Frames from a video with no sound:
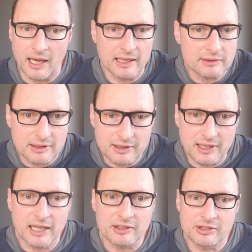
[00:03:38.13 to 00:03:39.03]
And
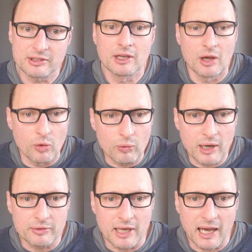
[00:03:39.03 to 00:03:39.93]
that's
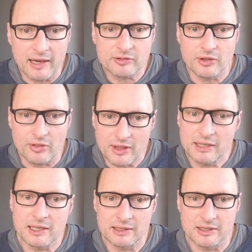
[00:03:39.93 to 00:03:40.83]
why we have to
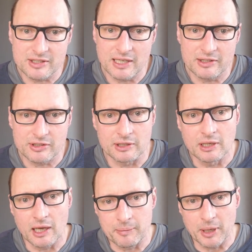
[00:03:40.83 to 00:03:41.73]
think in this
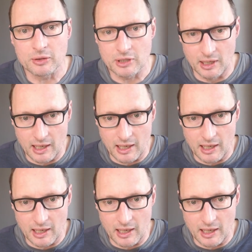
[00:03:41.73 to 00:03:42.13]
lesson about